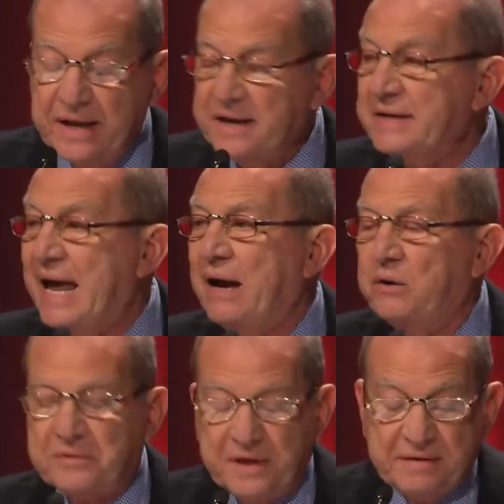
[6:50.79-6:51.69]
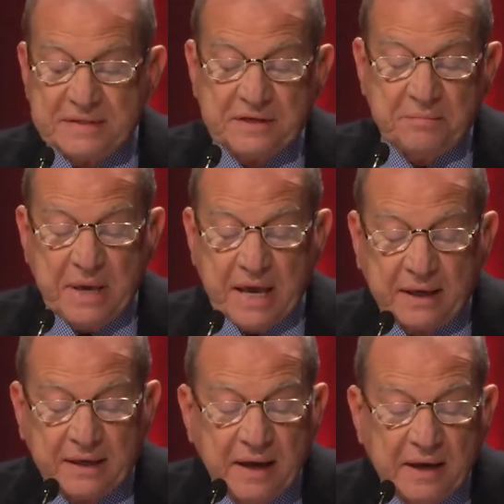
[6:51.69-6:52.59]
Now there is a
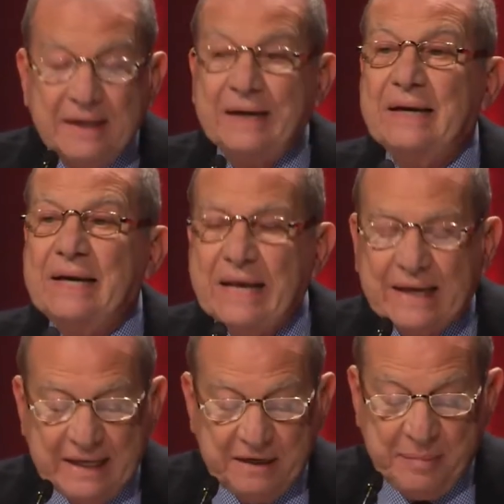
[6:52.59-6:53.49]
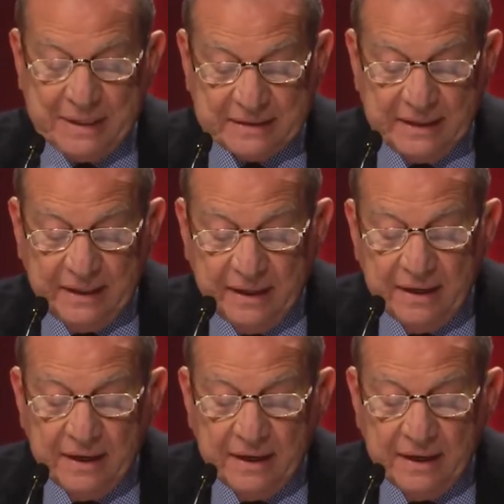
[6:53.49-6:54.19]
big legal battle